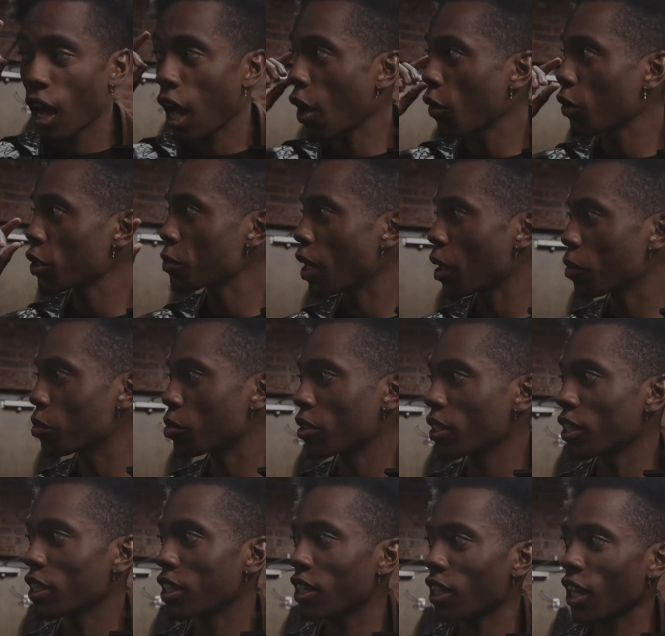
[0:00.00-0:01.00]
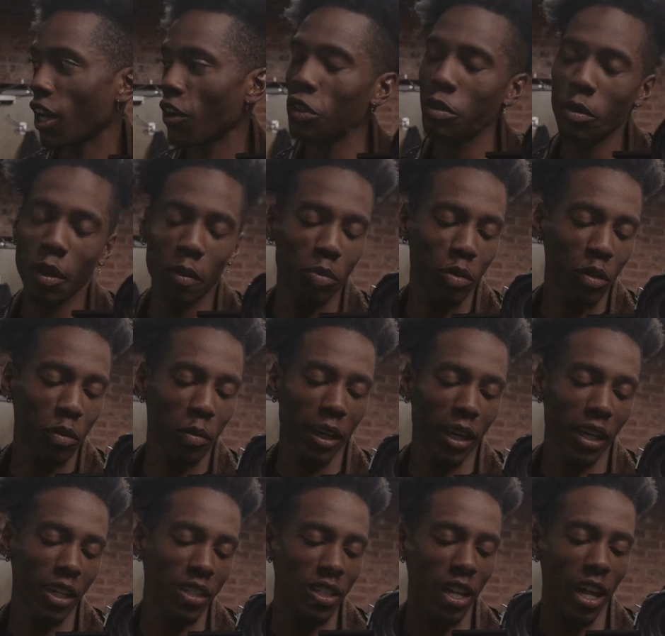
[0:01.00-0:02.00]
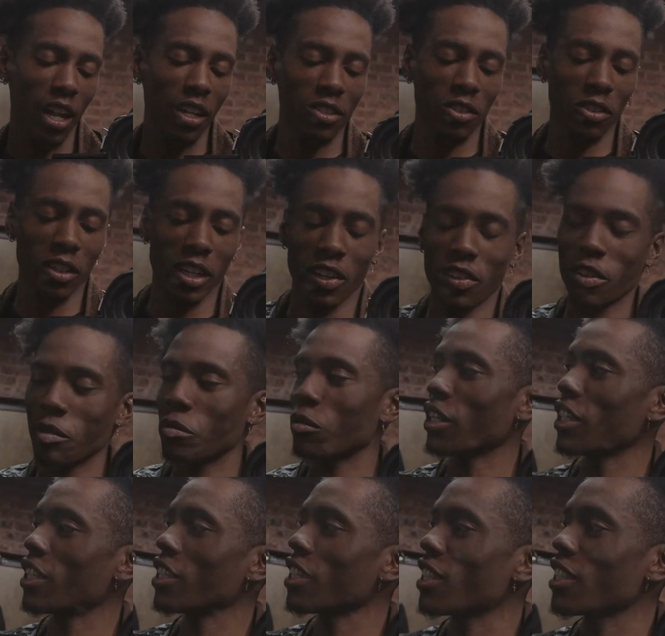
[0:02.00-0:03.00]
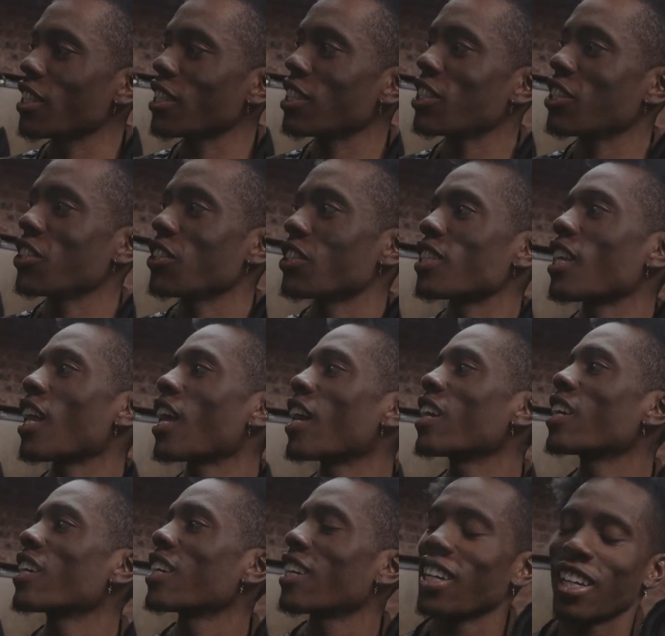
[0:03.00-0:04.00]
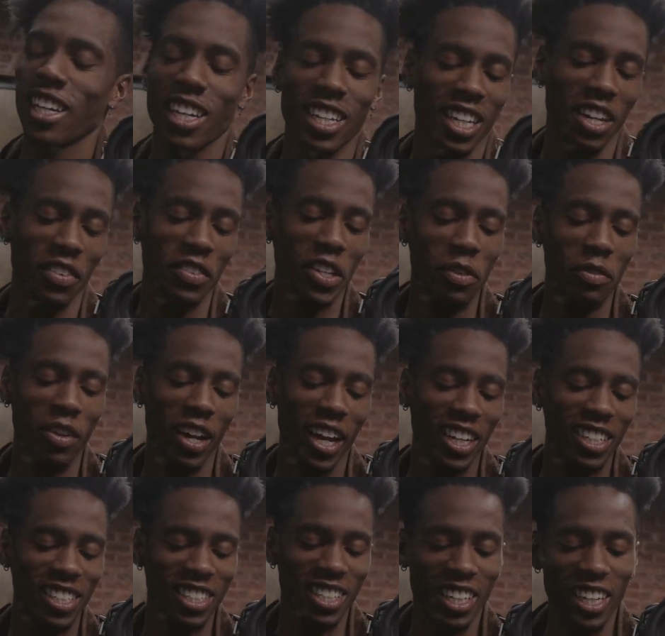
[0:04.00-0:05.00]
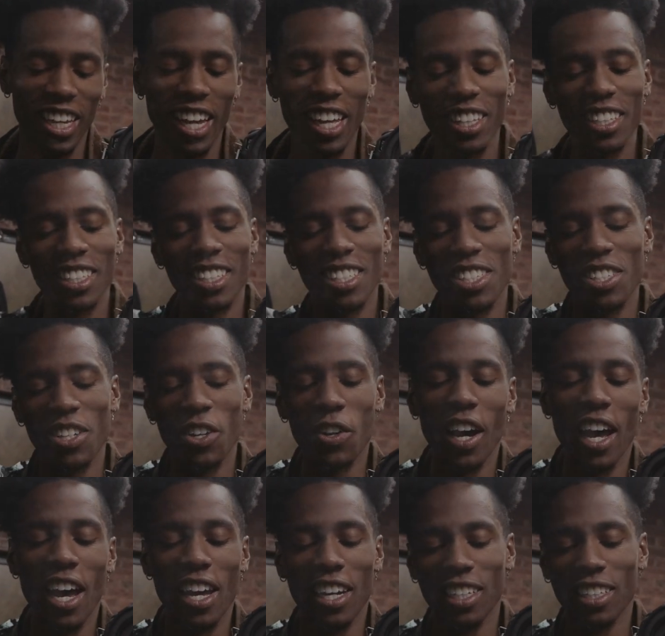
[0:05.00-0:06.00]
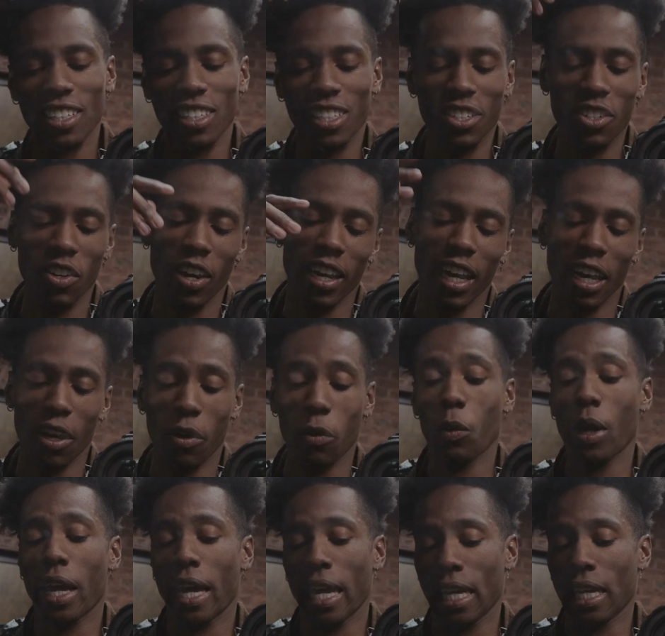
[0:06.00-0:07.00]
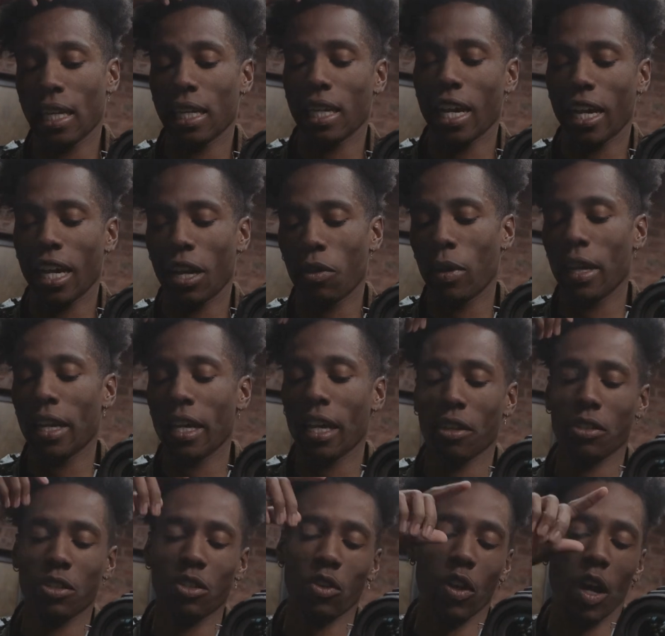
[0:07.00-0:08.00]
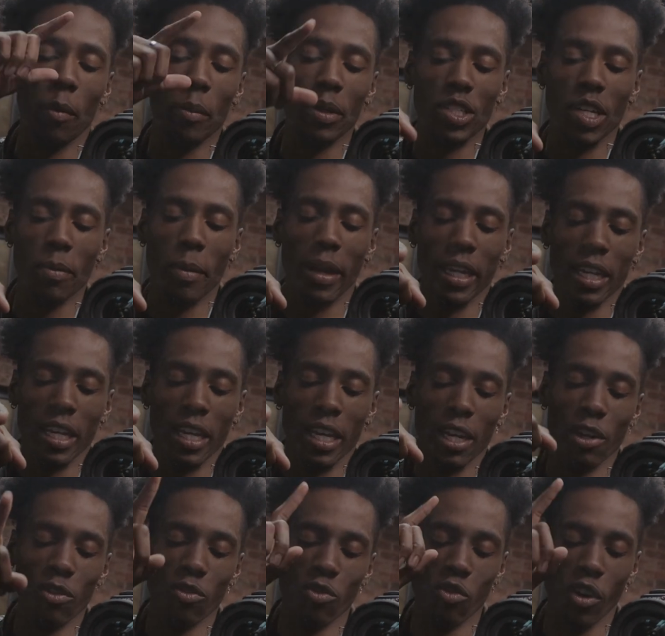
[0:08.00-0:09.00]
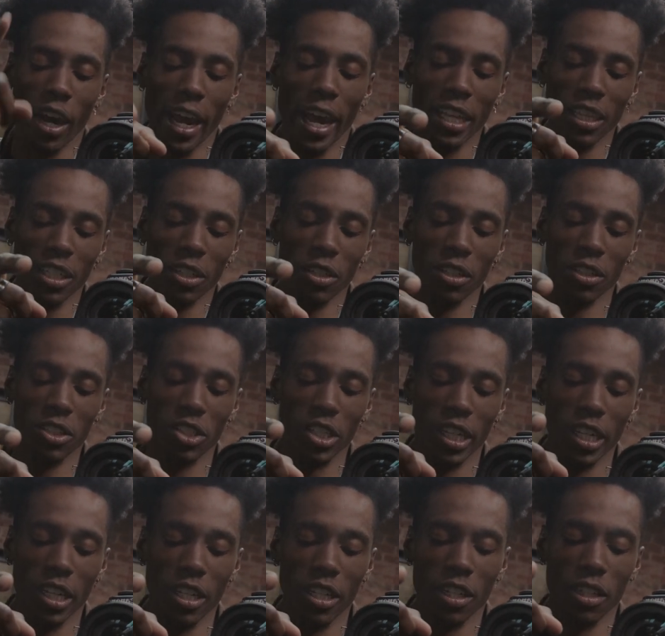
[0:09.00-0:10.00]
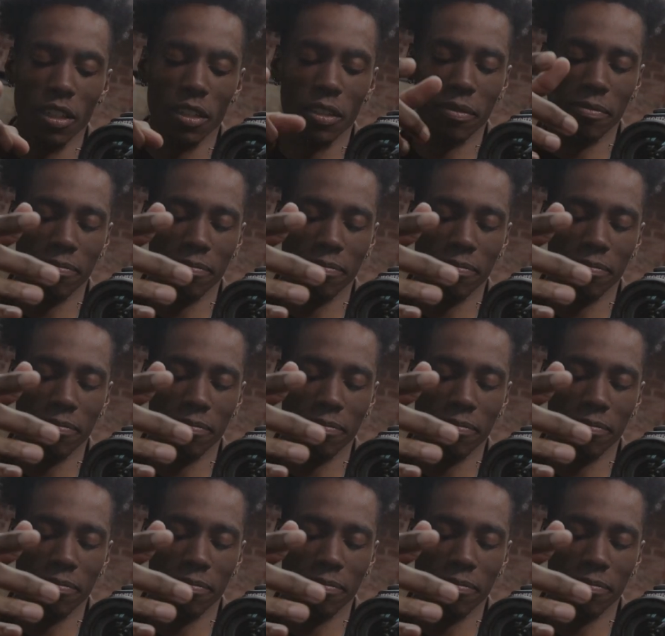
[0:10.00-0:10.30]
I was about to put I was about to put my hairstylist on camera, but she was like, "Let me get my edges together." So I had to, you know, I gotta wait. I gotta wait now. So I'm gonna check back in right after she get done.